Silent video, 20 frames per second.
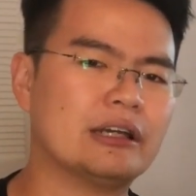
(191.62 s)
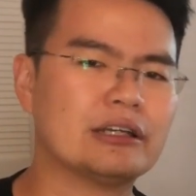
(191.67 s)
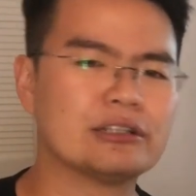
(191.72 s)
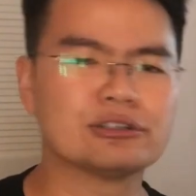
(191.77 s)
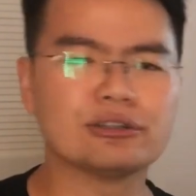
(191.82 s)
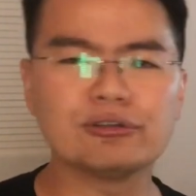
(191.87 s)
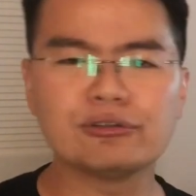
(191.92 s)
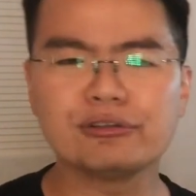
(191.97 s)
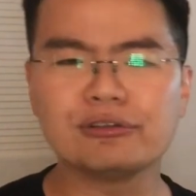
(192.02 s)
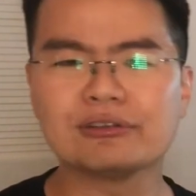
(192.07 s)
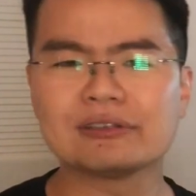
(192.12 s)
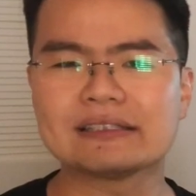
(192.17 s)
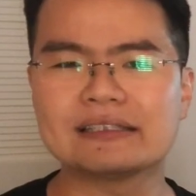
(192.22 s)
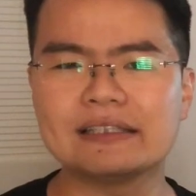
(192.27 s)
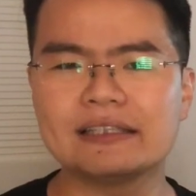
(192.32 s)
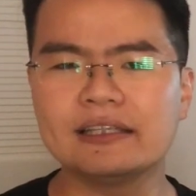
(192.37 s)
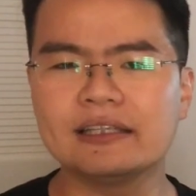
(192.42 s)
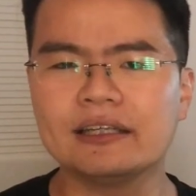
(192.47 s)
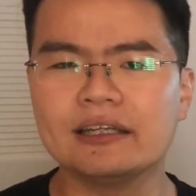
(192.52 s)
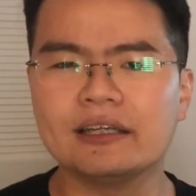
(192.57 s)
So you
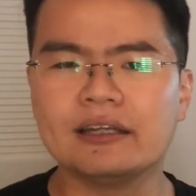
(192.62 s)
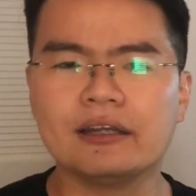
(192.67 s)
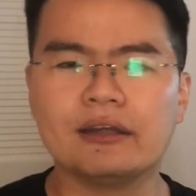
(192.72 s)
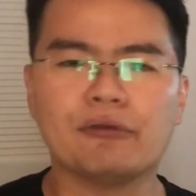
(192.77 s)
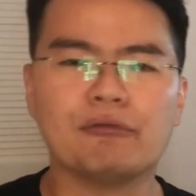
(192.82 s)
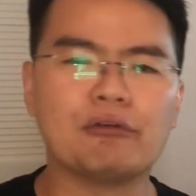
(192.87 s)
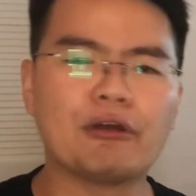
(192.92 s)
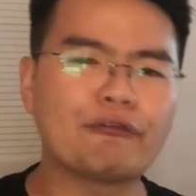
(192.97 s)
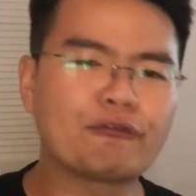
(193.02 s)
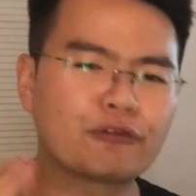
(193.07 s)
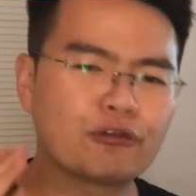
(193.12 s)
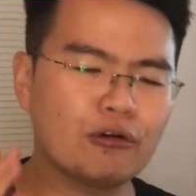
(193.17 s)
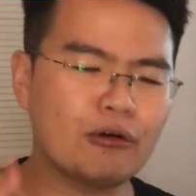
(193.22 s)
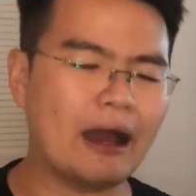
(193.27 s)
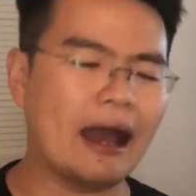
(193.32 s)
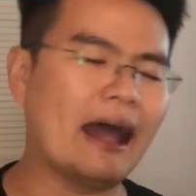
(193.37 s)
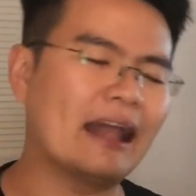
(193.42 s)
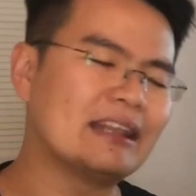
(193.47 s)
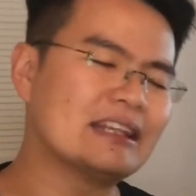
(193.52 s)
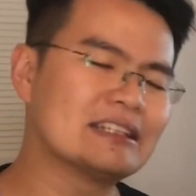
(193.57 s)
see, with good
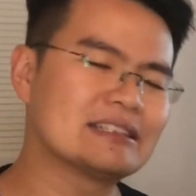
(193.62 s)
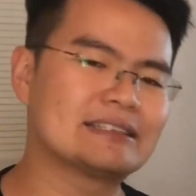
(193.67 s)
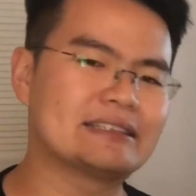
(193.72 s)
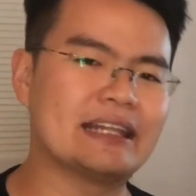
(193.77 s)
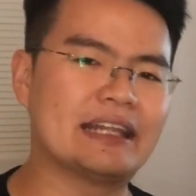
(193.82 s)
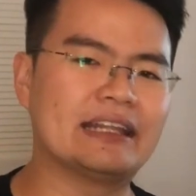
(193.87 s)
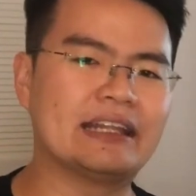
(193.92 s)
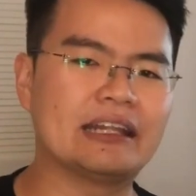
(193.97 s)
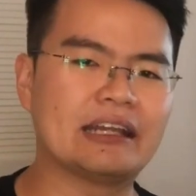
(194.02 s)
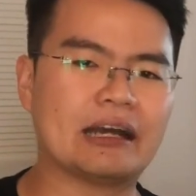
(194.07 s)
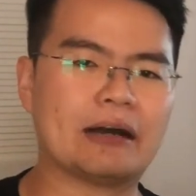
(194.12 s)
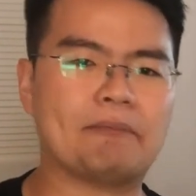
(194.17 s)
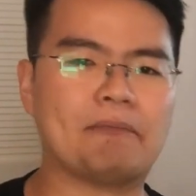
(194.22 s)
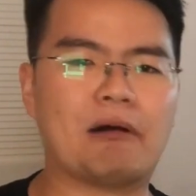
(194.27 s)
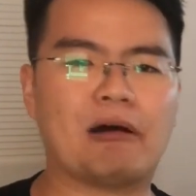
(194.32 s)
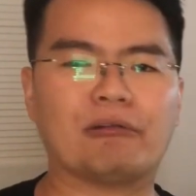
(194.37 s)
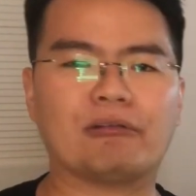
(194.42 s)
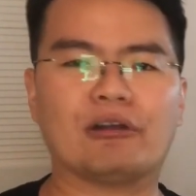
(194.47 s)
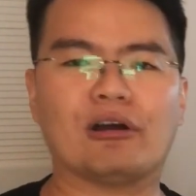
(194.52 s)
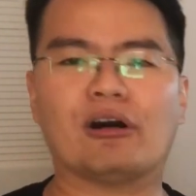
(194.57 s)
understanding
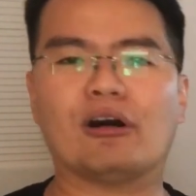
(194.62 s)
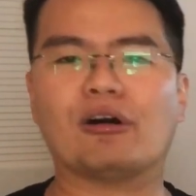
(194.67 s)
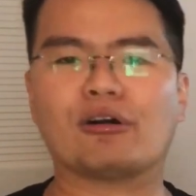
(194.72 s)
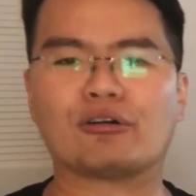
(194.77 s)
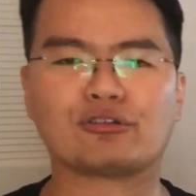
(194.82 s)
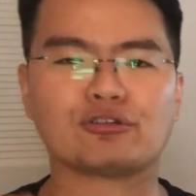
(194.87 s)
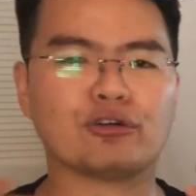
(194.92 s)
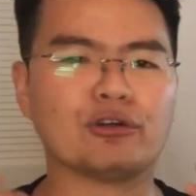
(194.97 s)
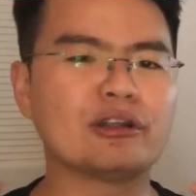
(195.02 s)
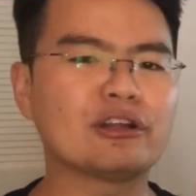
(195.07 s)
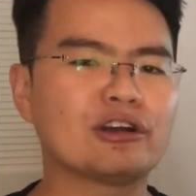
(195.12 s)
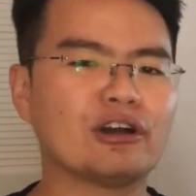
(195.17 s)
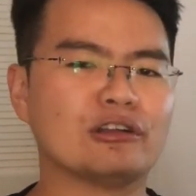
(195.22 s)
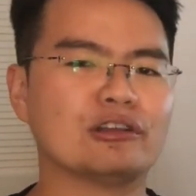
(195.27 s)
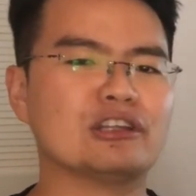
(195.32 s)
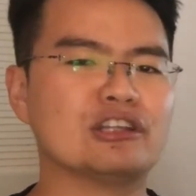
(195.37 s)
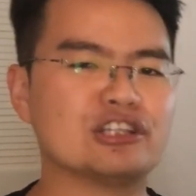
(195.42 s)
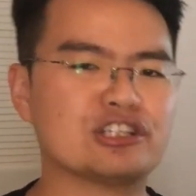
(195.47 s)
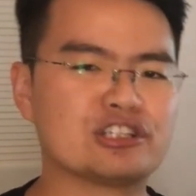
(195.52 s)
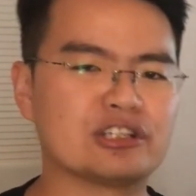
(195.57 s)
about your growing
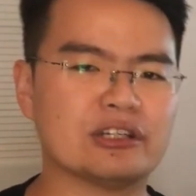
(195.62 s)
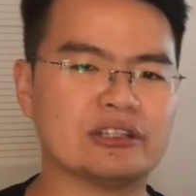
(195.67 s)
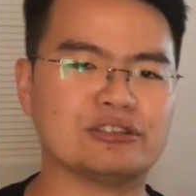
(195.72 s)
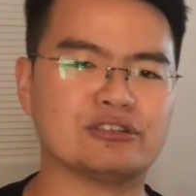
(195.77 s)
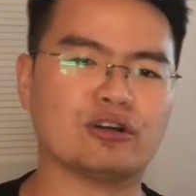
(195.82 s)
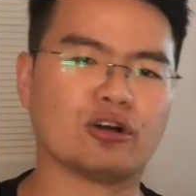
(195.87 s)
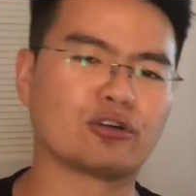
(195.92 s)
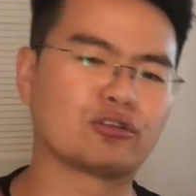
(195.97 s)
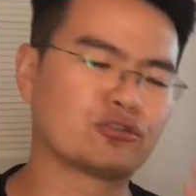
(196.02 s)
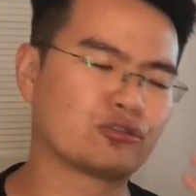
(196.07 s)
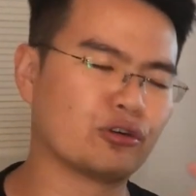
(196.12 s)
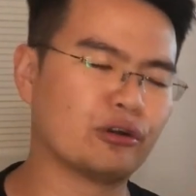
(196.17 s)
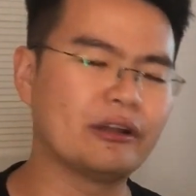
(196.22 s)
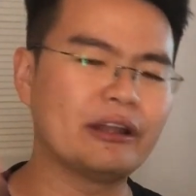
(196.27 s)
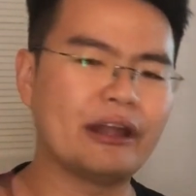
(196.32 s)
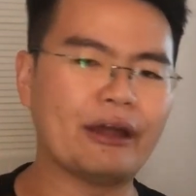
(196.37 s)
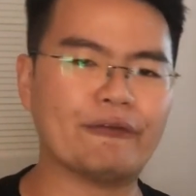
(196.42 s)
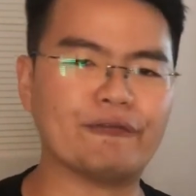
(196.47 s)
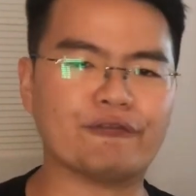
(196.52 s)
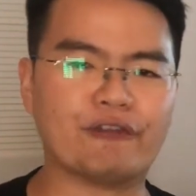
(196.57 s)
conditions, your growing
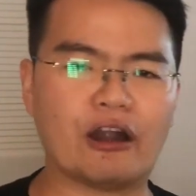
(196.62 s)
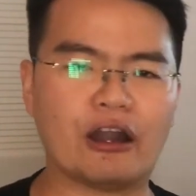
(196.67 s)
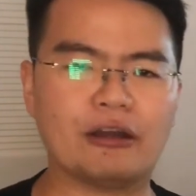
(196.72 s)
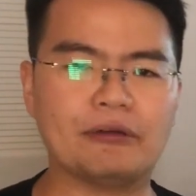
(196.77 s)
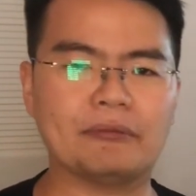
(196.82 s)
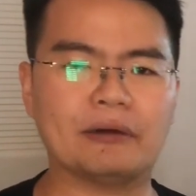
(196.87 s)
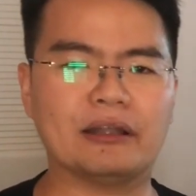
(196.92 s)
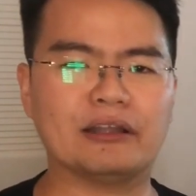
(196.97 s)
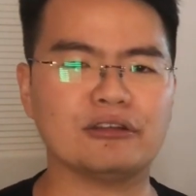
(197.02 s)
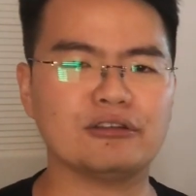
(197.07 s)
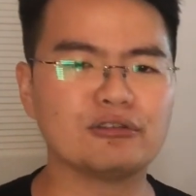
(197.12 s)
environment,